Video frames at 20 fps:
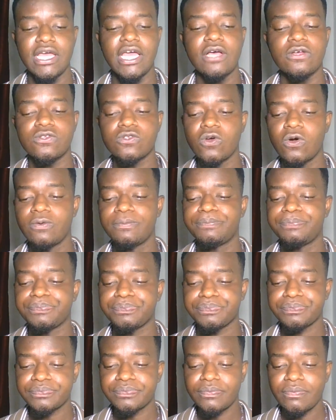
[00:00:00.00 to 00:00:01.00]
So
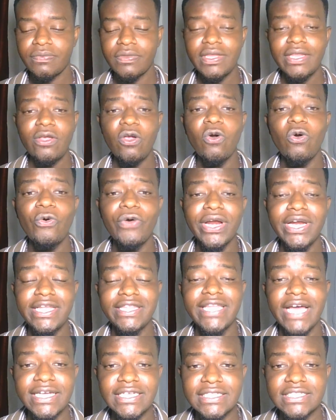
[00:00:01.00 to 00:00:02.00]
already
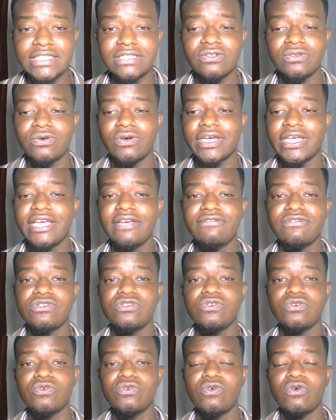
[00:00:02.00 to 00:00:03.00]
that gives
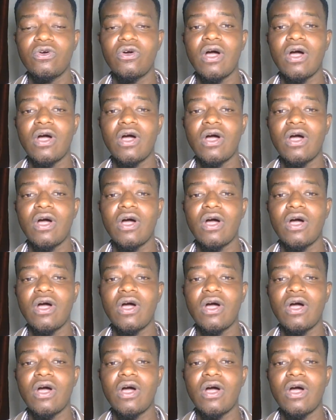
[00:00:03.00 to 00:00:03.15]
you